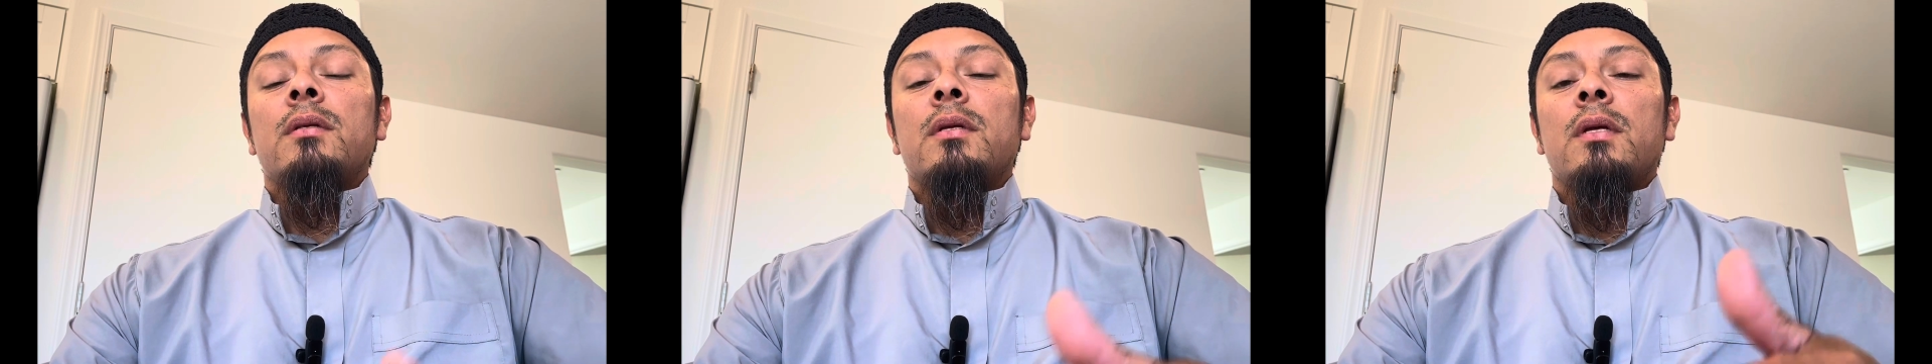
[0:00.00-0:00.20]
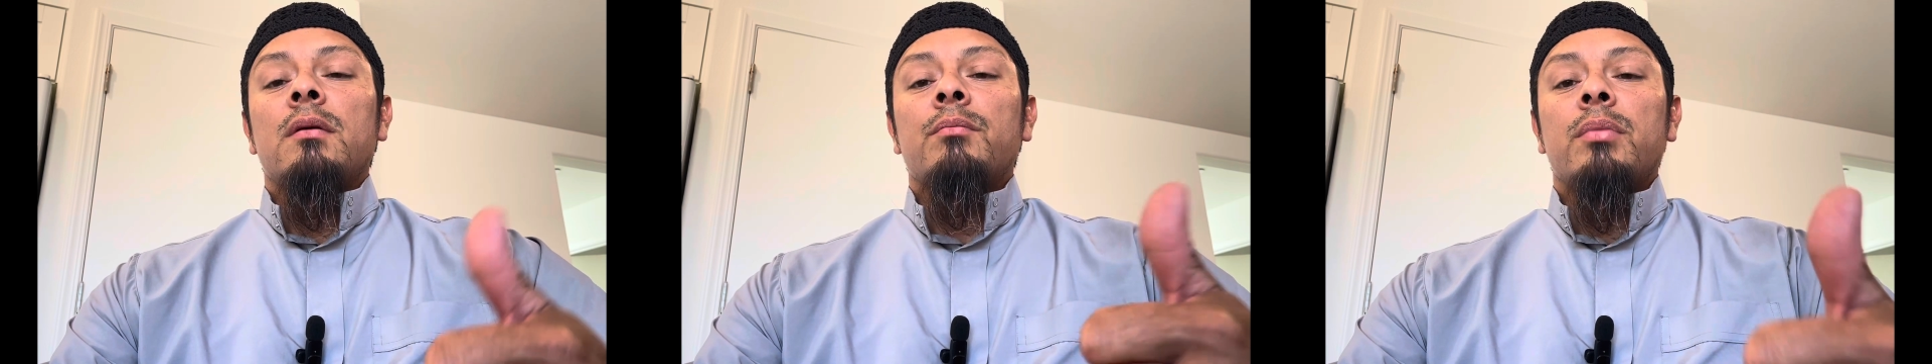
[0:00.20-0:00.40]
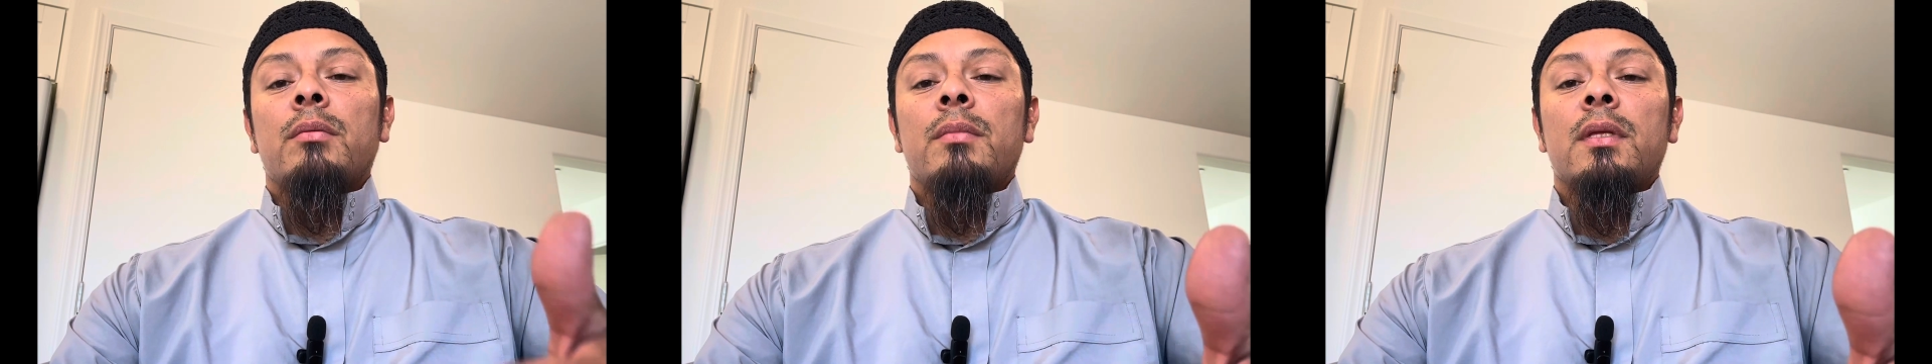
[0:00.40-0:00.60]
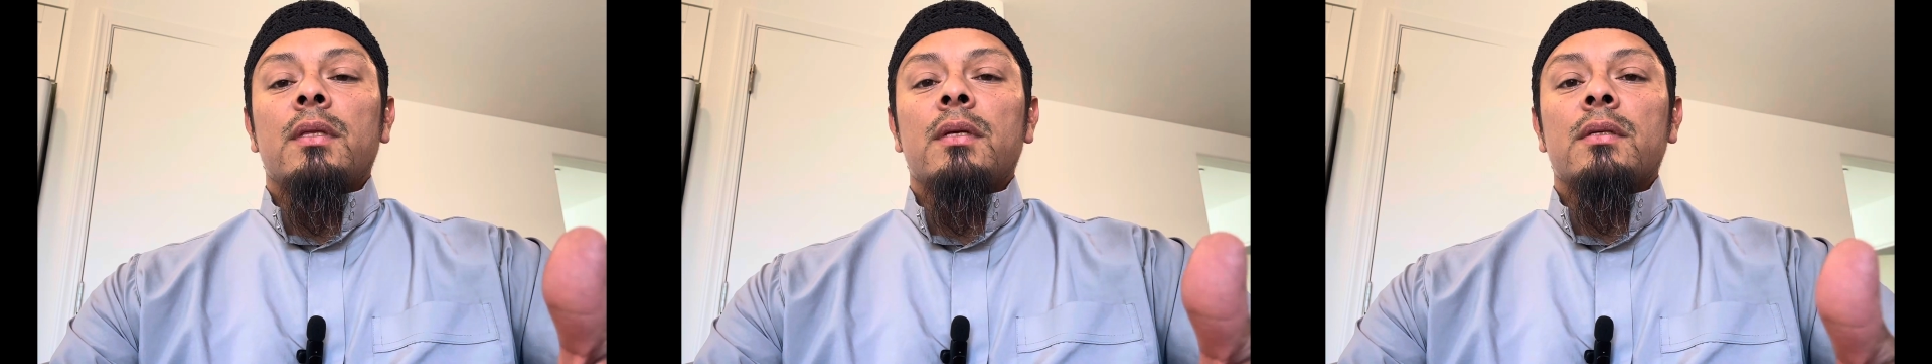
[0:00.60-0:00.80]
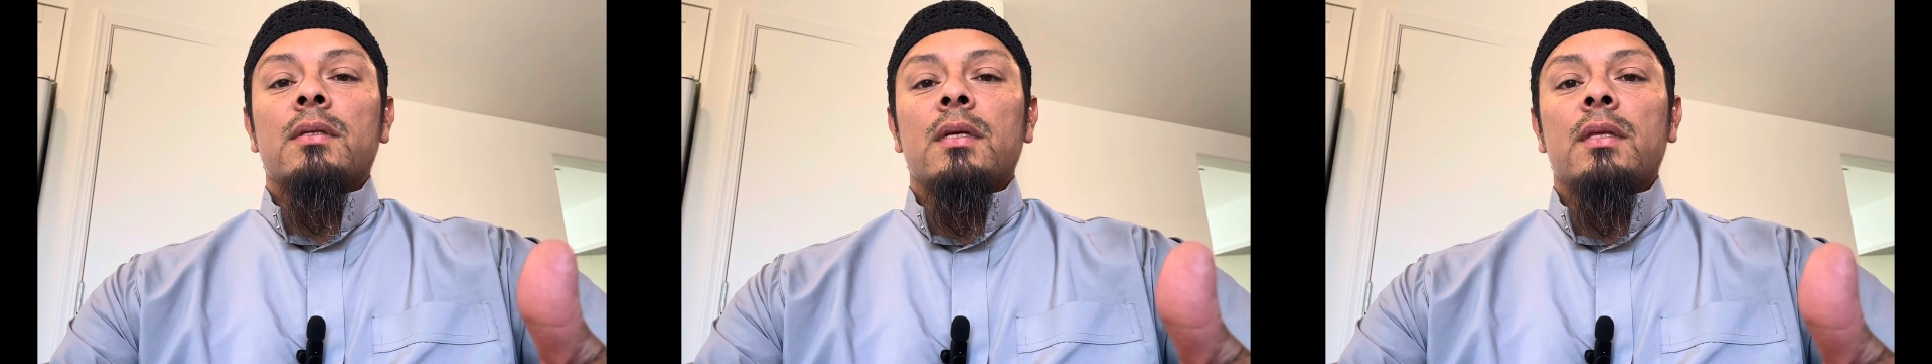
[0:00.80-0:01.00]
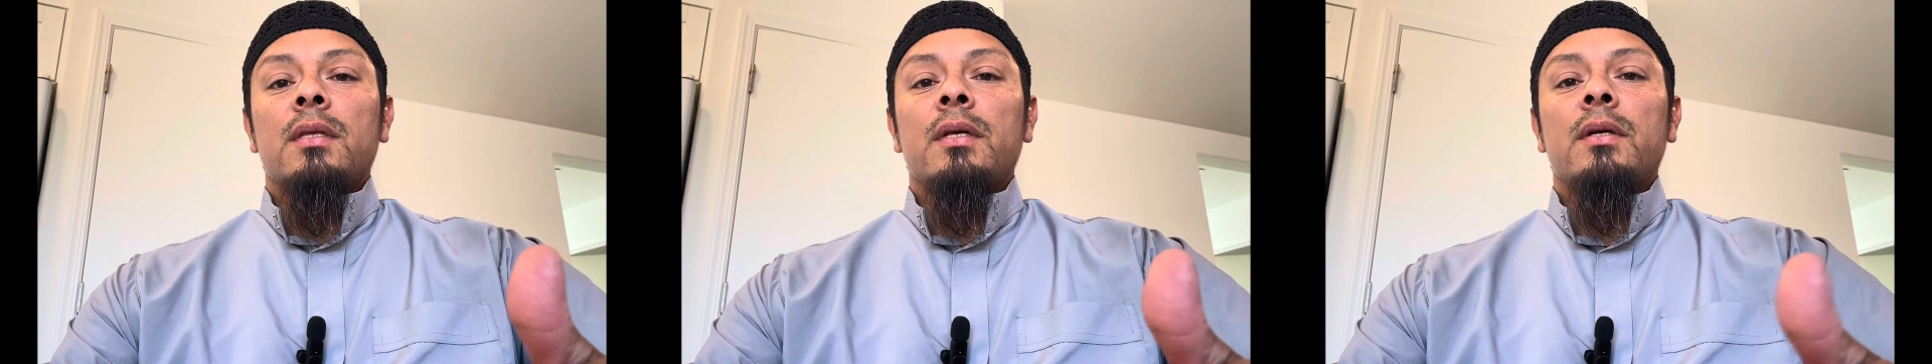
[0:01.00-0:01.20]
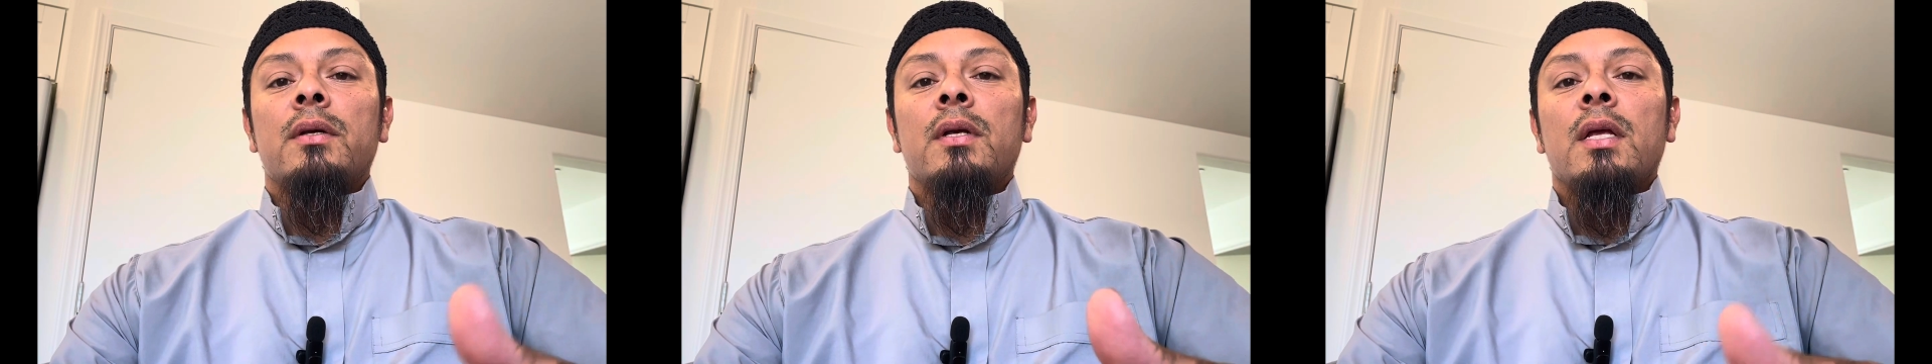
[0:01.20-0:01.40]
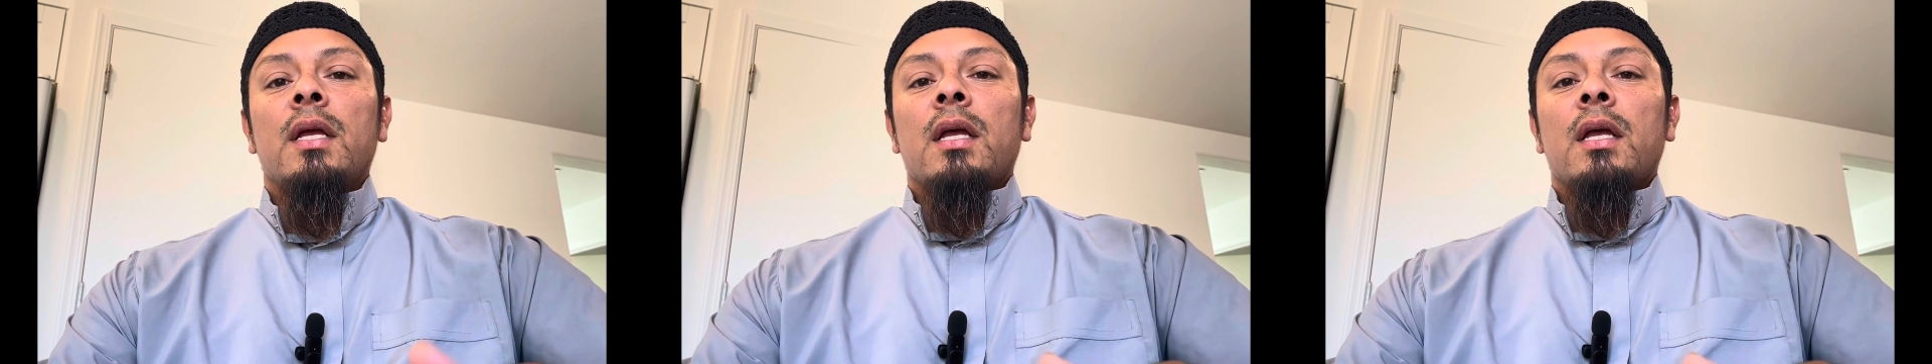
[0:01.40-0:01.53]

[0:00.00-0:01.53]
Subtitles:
to implement these in there,